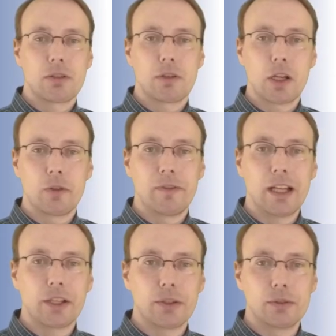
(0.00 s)
a
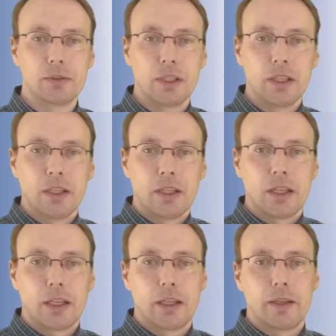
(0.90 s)
value
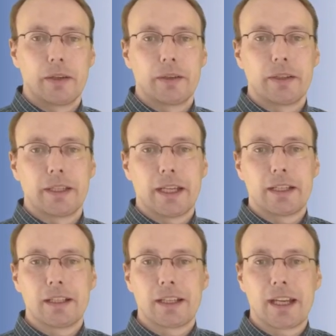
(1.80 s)
that
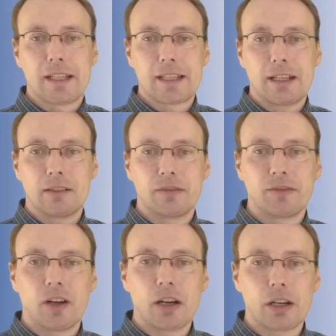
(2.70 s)
indicates how
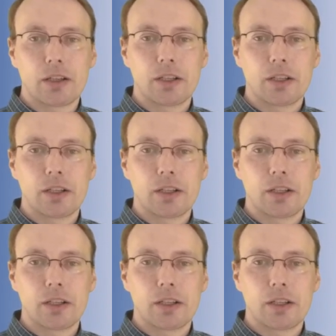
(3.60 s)
far